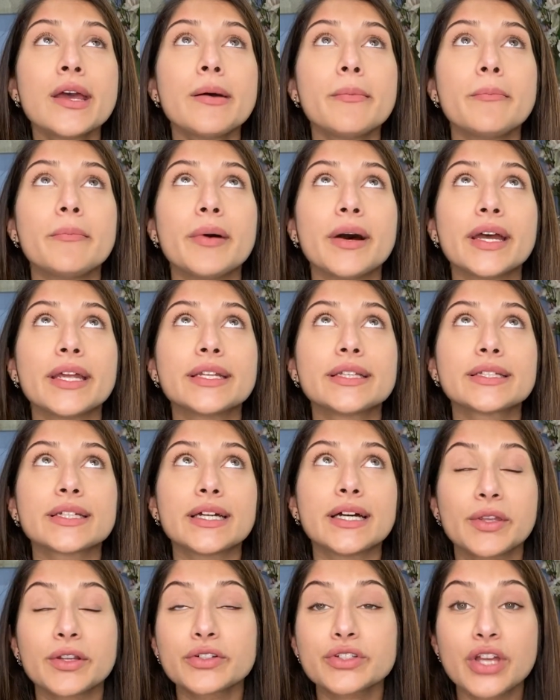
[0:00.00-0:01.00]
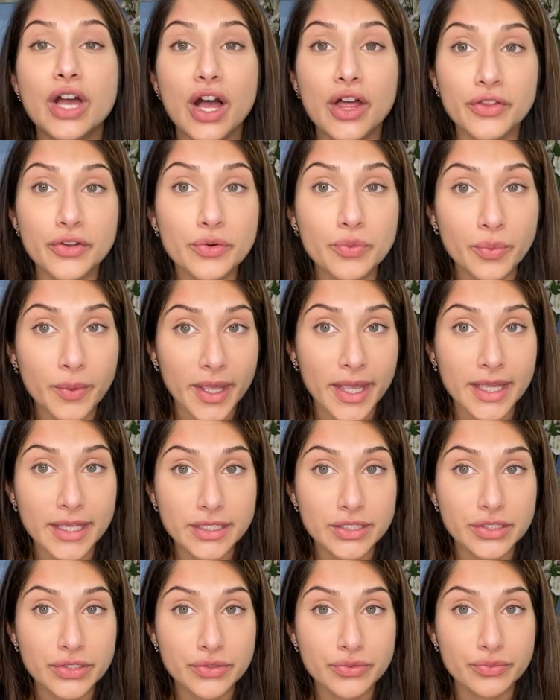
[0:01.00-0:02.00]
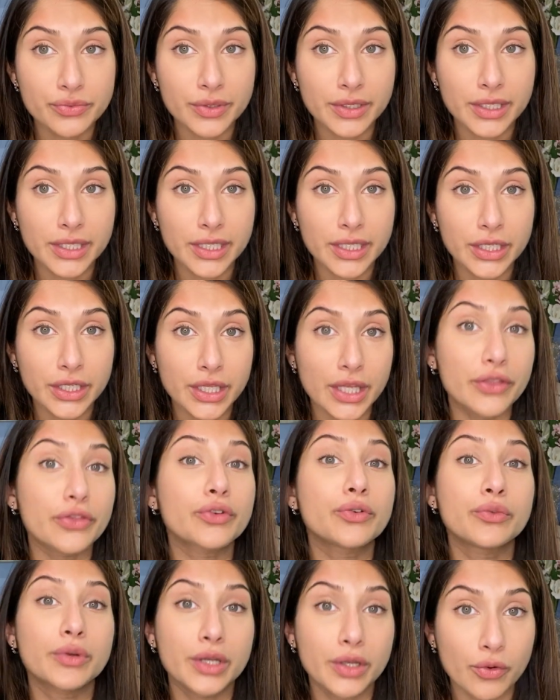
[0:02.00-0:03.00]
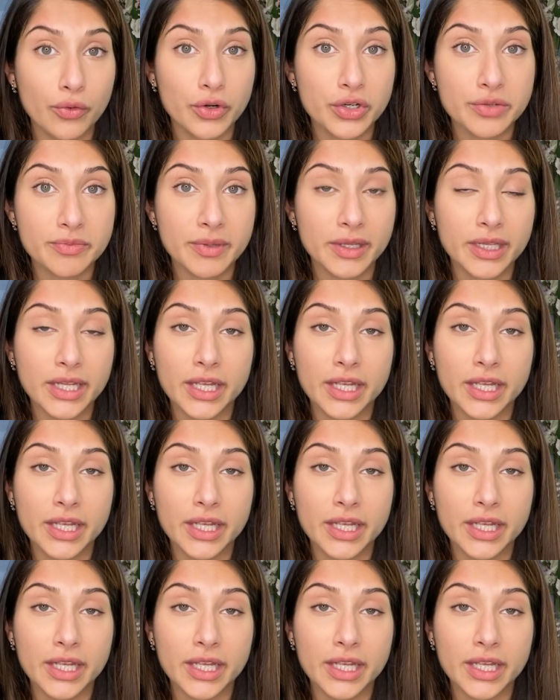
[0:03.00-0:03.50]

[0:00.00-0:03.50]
But there's other ways to really get through engorgement,